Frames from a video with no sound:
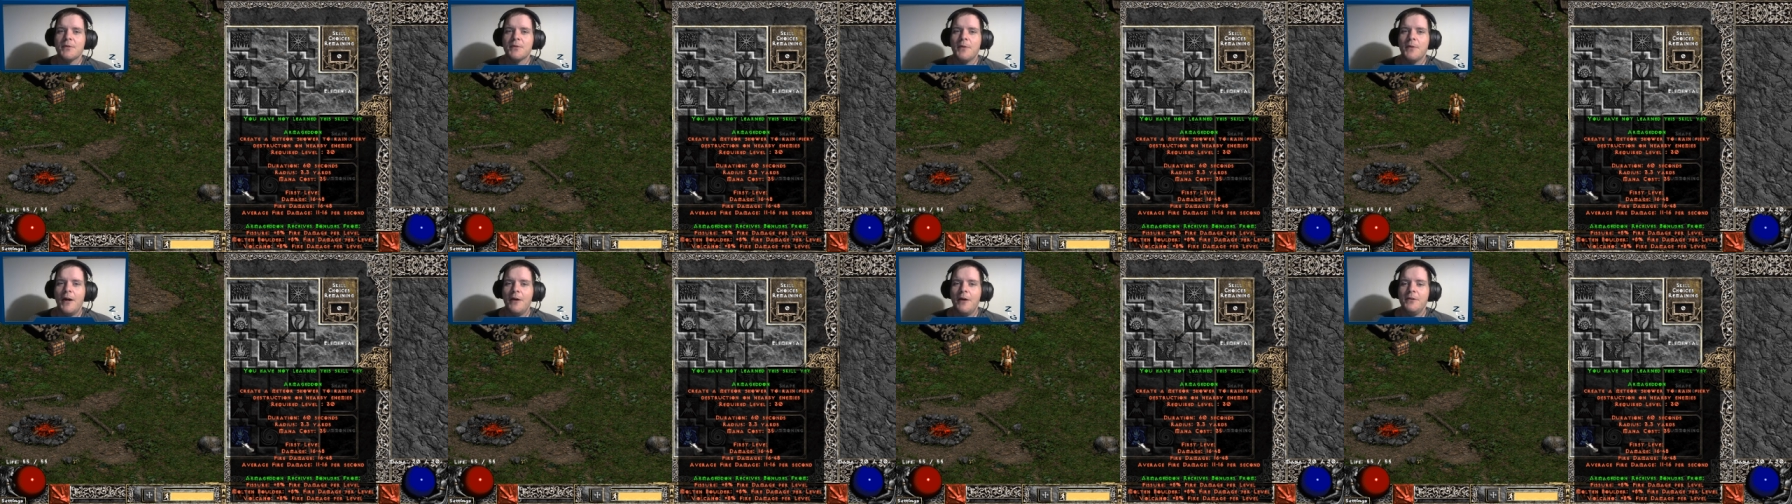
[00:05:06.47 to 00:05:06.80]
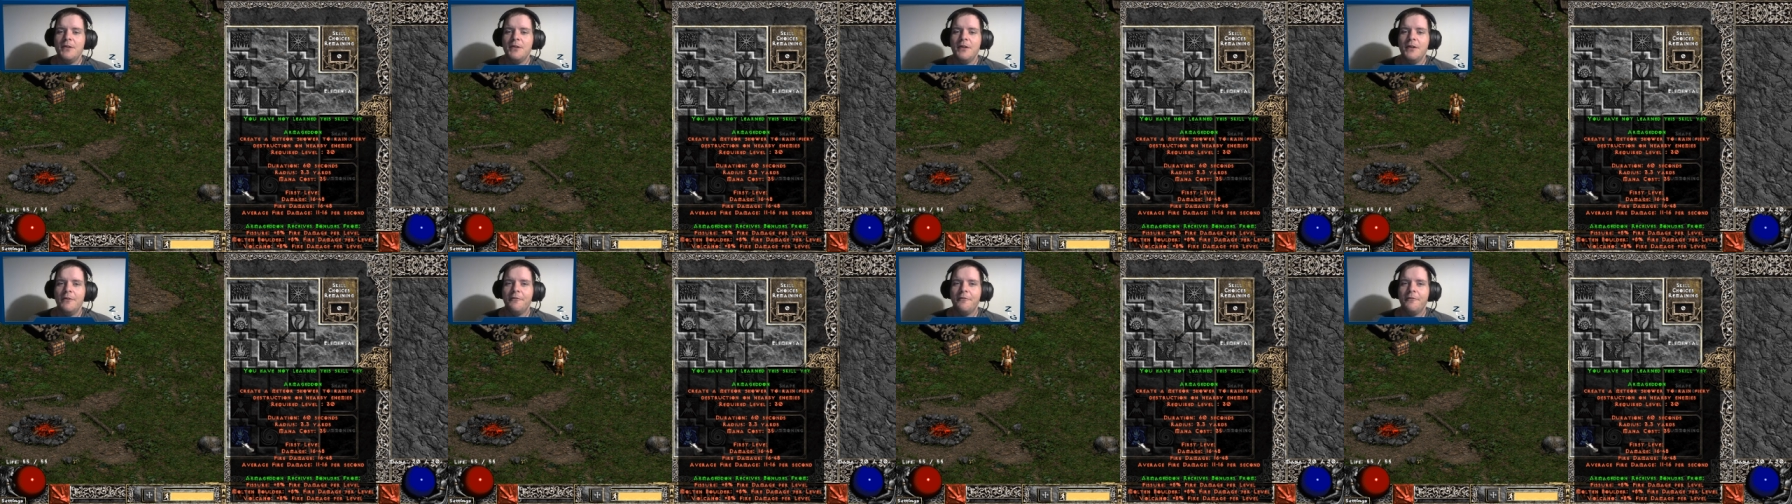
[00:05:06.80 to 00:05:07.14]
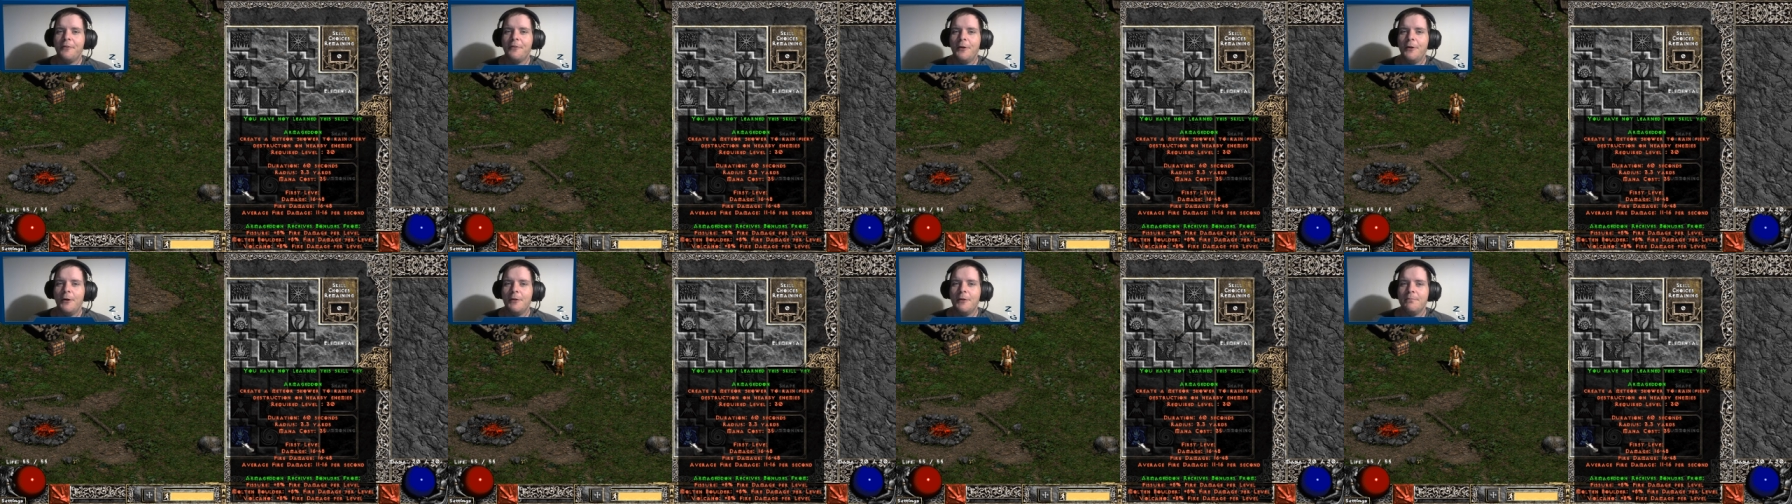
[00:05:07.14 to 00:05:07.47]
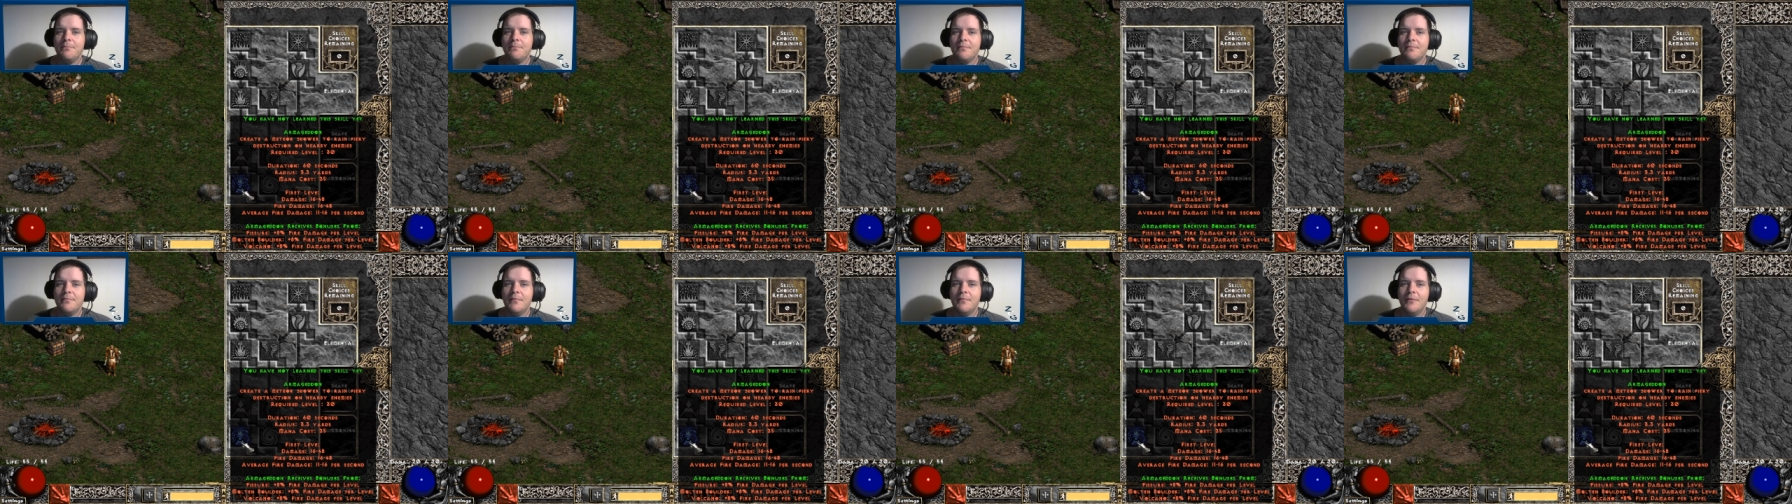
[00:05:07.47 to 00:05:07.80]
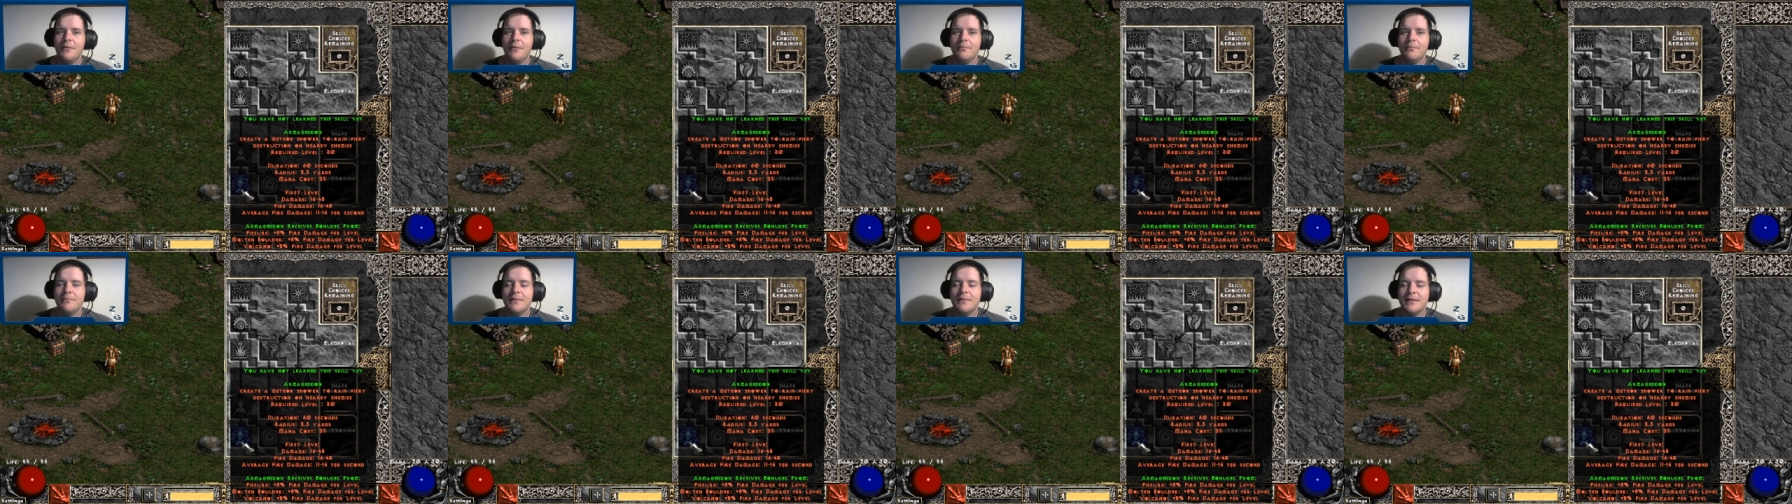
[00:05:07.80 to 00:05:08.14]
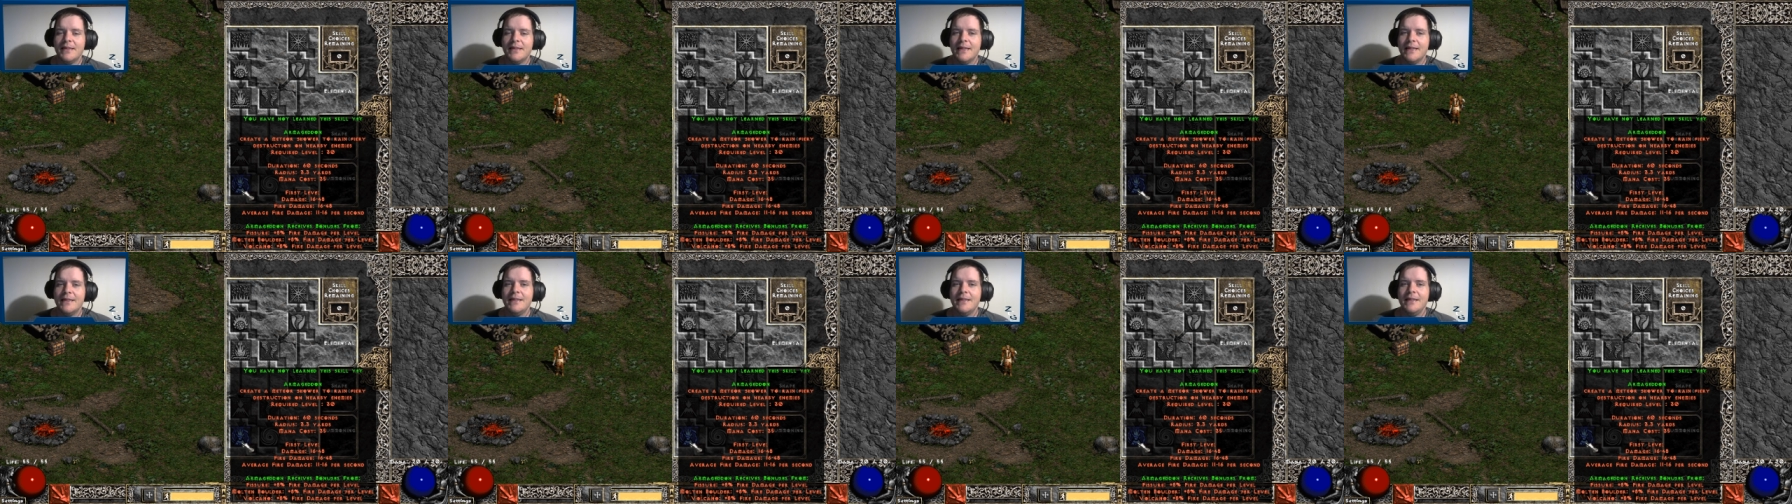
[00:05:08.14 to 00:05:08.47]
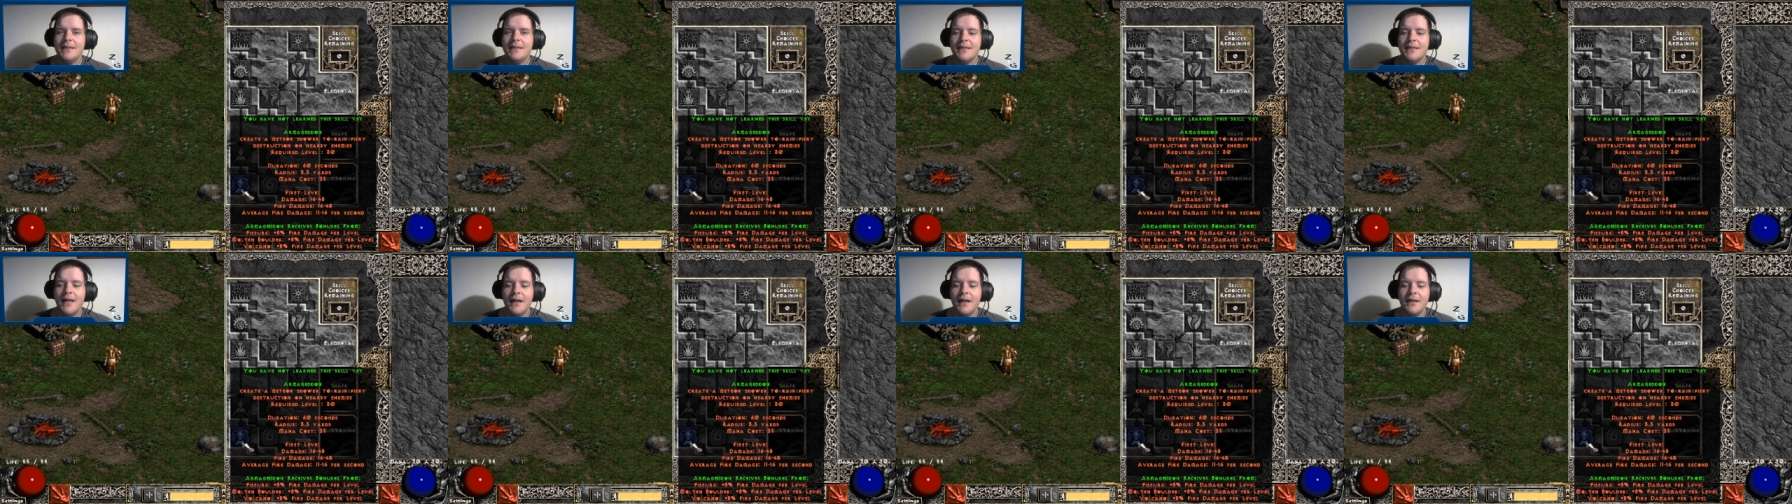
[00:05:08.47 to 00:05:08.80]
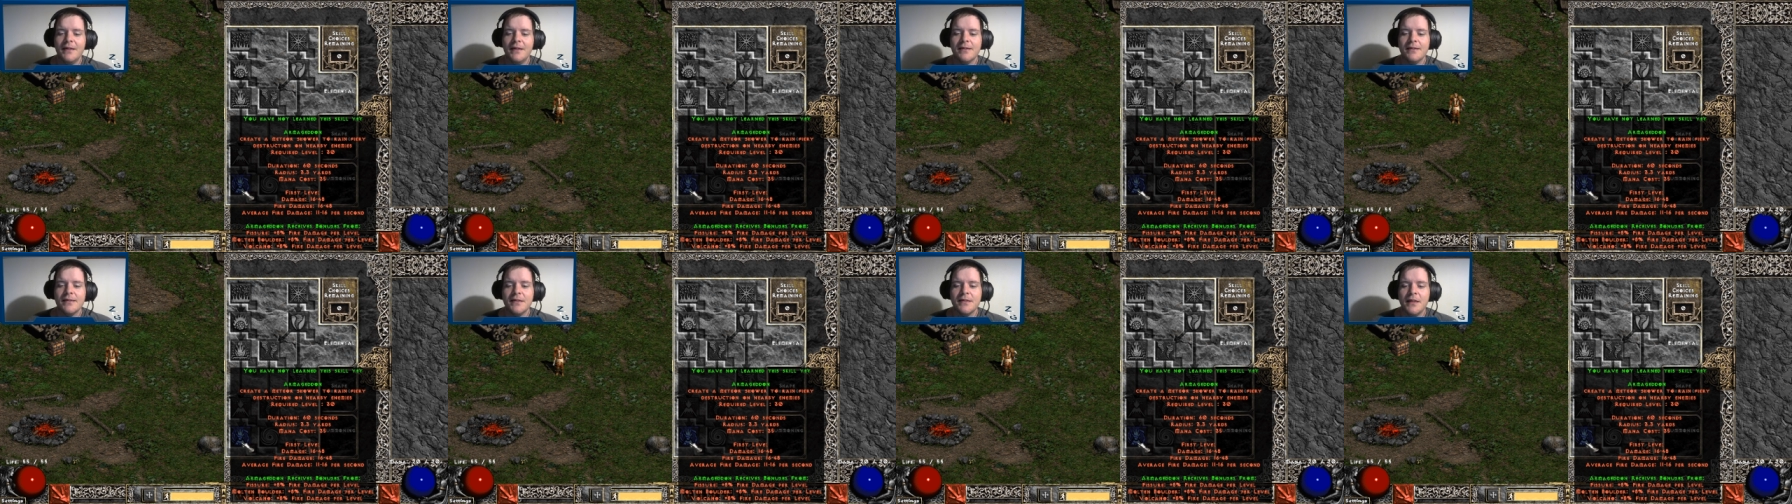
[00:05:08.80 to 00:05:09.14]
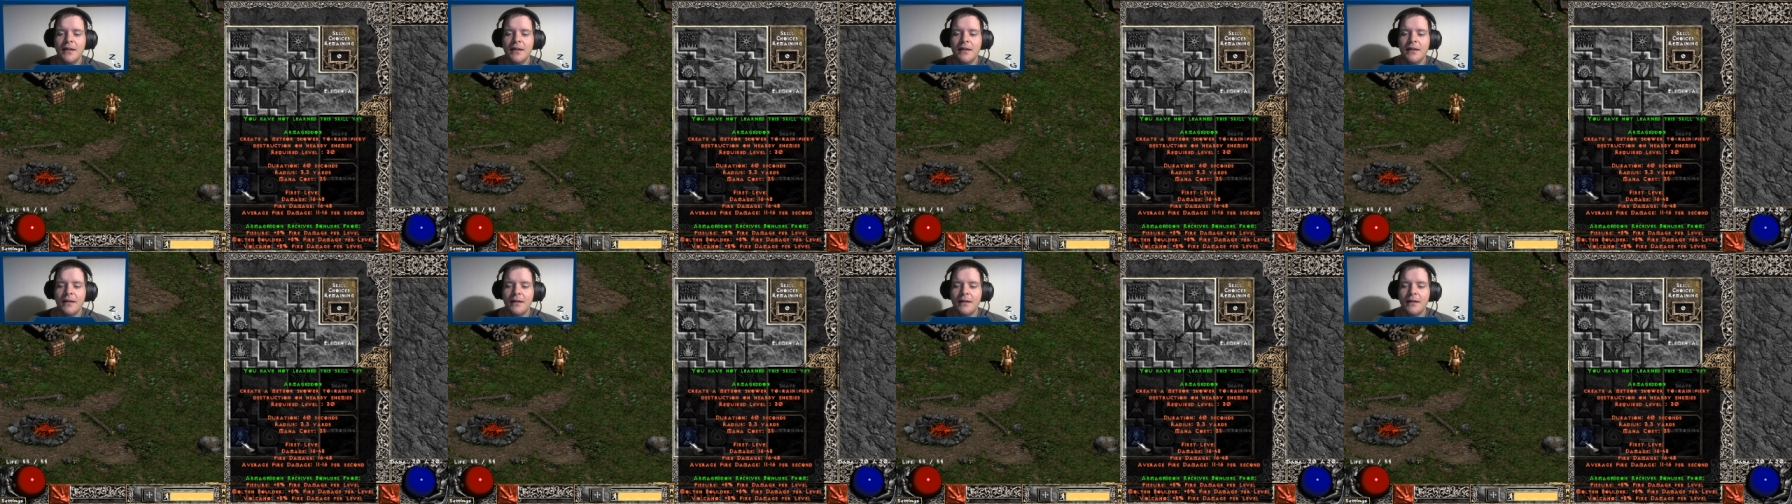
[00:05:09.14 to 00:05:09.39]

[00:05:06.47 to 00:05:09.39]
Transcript: around you for 60 seconds.